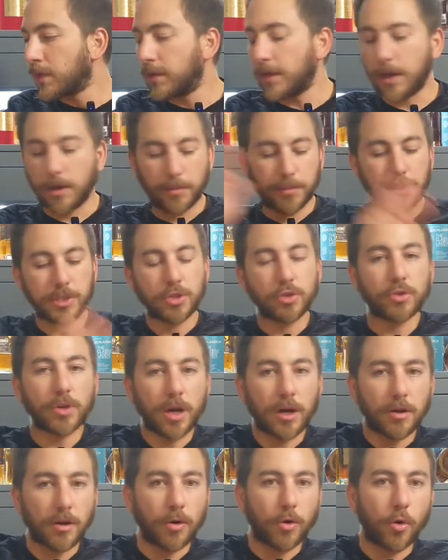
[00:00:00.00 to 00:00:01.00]
Now,
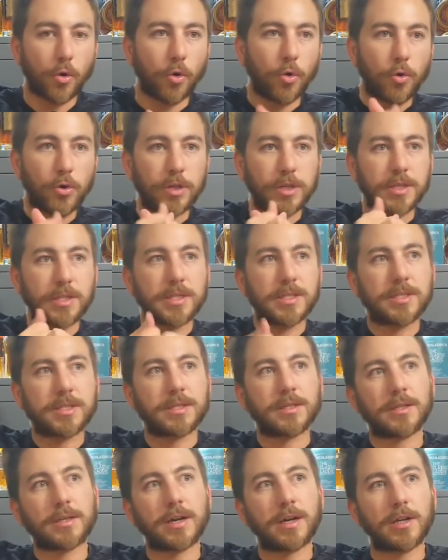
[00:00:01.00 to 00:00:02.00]
Mizunara oak
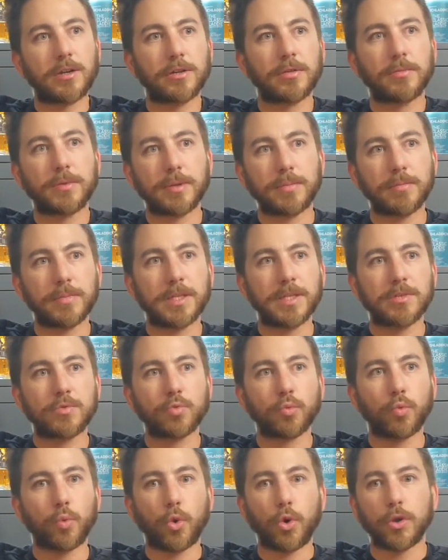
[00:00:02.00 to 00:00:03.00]
is it means
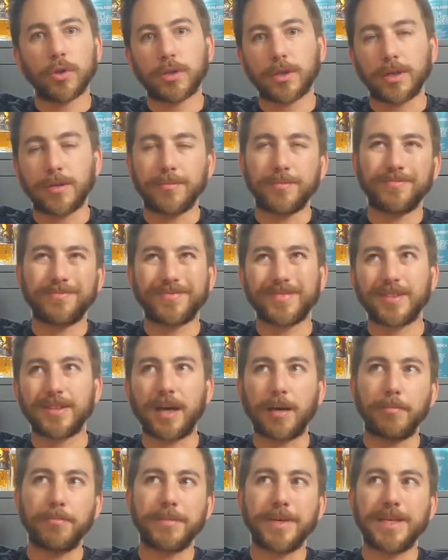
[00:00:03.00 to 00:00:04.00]
water,
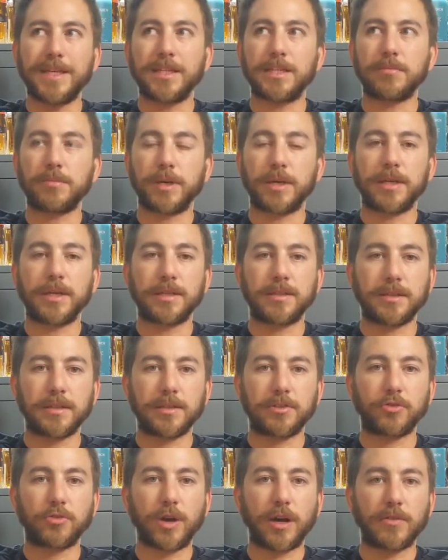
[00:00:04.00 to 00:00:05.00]
not means, but
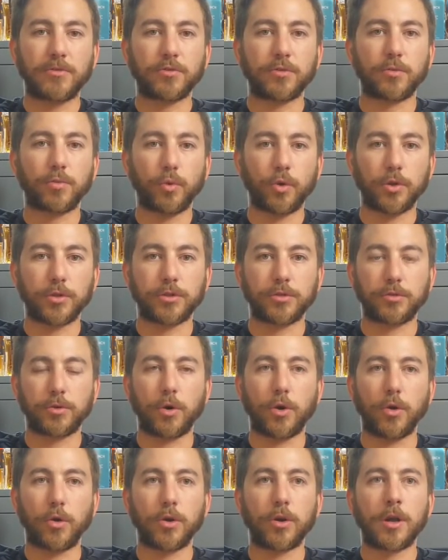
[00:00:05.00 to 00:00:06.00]
it derives from water
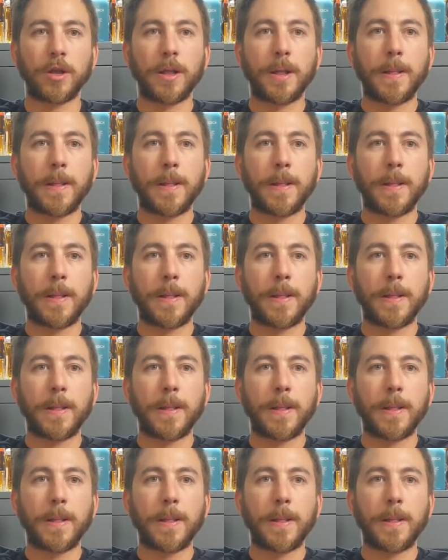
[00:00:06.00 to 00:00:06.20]
oak.